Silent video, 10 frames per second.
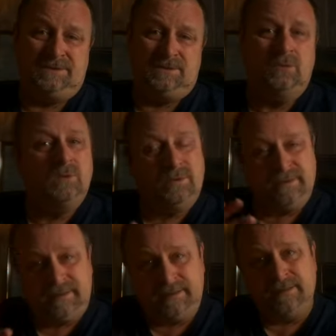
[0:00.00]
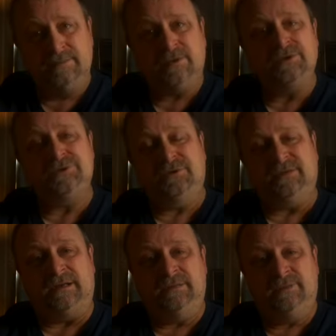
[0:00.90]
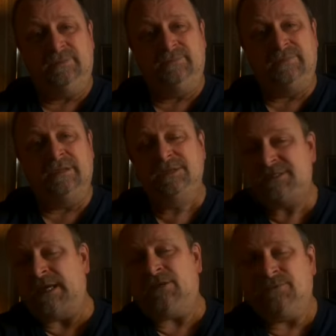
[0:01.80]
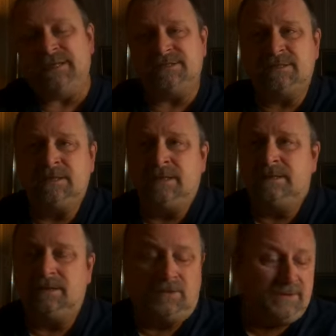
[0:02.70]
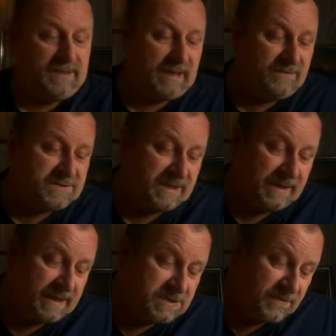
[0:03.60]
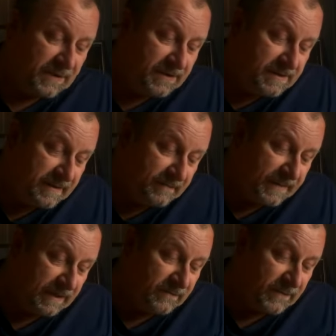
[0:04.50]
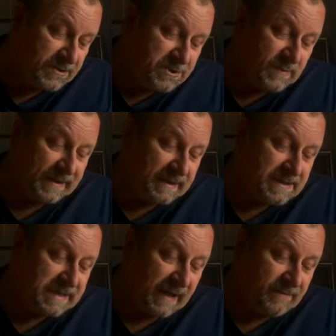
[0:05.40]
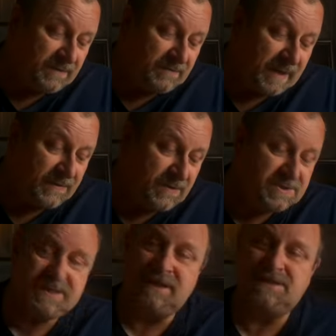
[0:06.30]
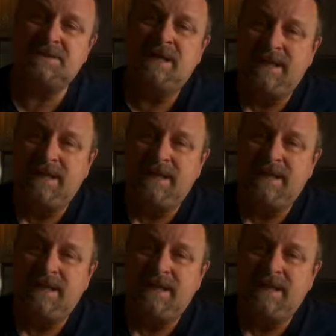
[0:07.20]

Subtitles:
Don't worry, because you're valuable. The second reason the Lord gives is found in verse 27 of Matthew 6.